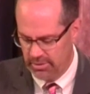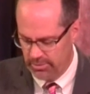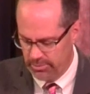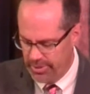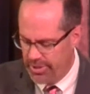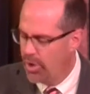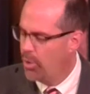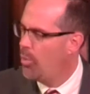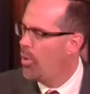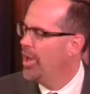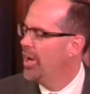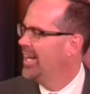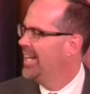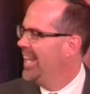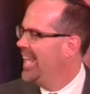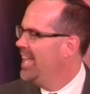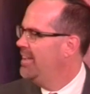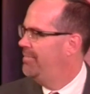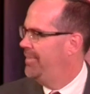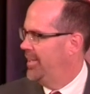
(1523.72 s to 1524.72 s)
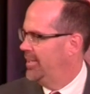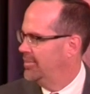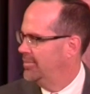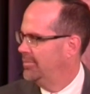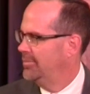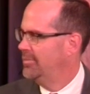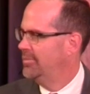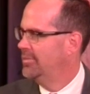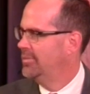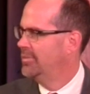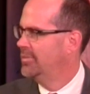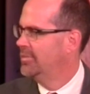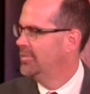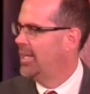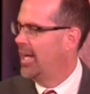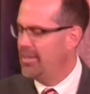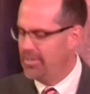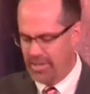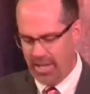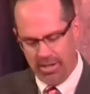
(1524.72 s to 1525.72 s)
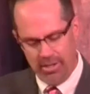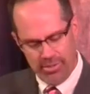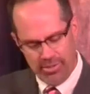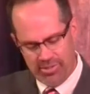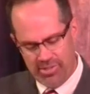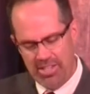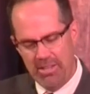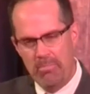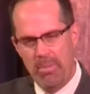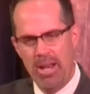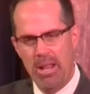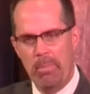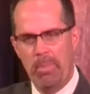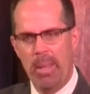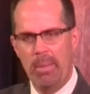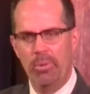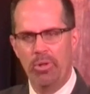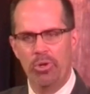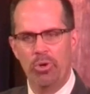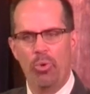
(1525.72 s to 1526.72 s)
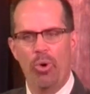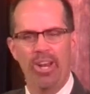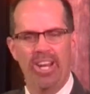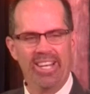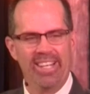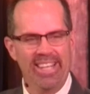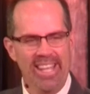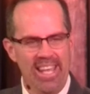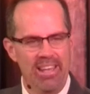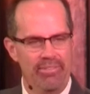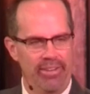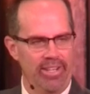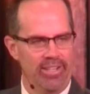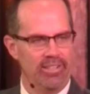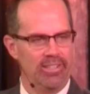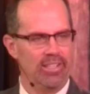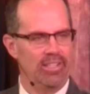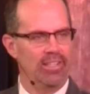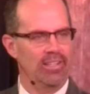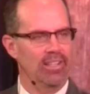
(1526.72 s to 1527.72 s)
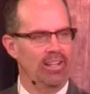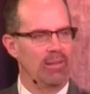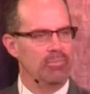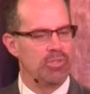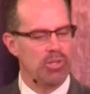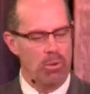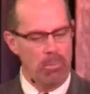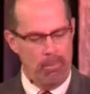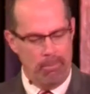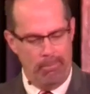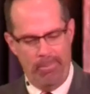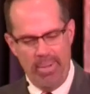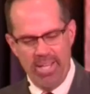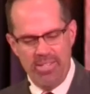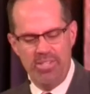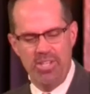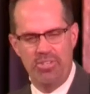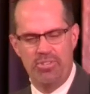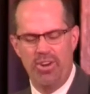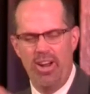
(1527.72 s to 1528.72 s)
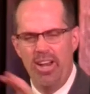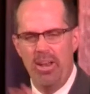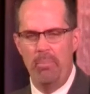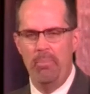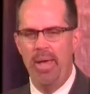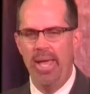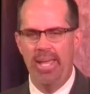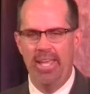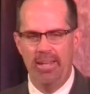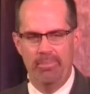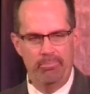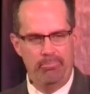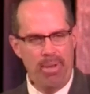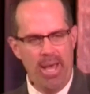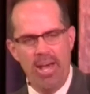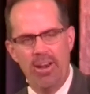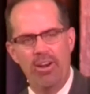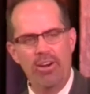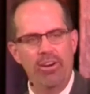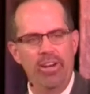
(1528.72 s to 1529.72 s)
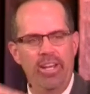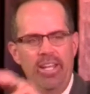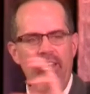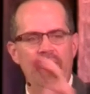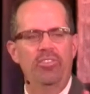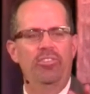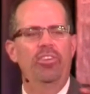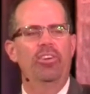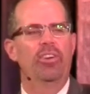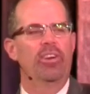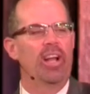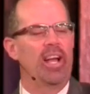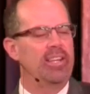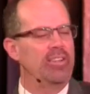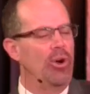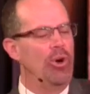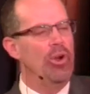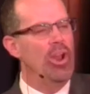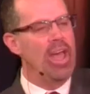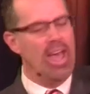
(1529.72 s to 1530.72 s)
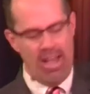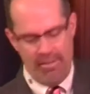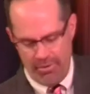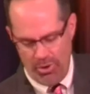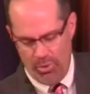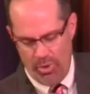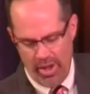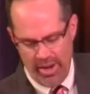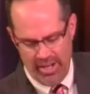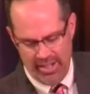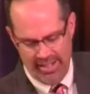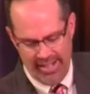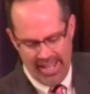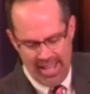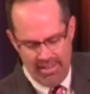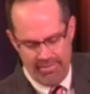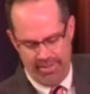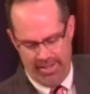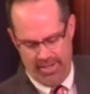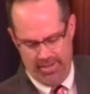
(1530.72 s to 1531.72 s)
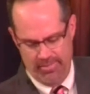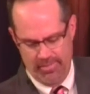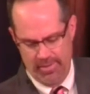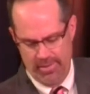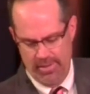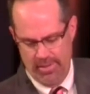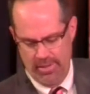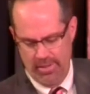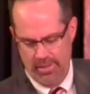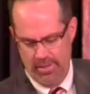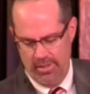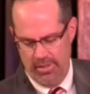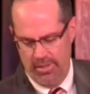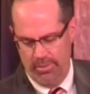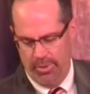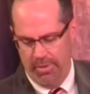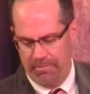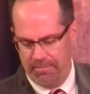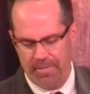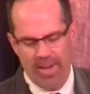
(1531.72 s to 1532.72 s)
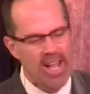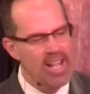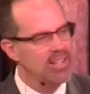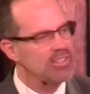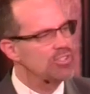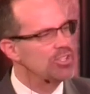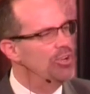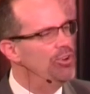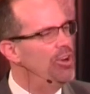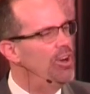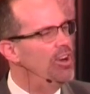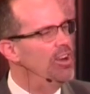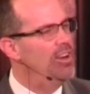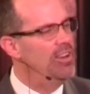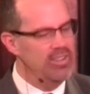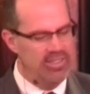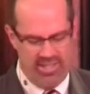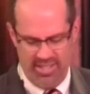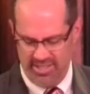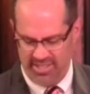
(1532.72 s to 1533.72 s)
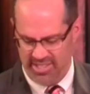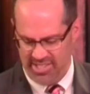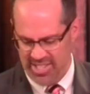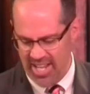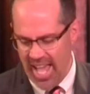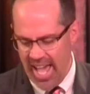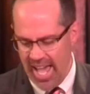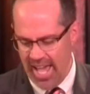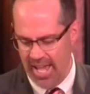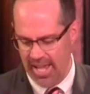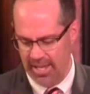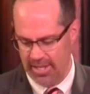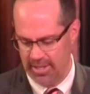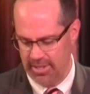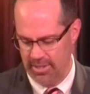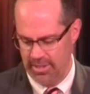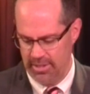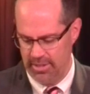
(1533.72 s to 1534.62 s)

We don't want to leave it. I don't, I don't see many people who want to leave it. I'm so busy trying to make it better and easier, I don't ever want to leave it. We fight so hard to stay.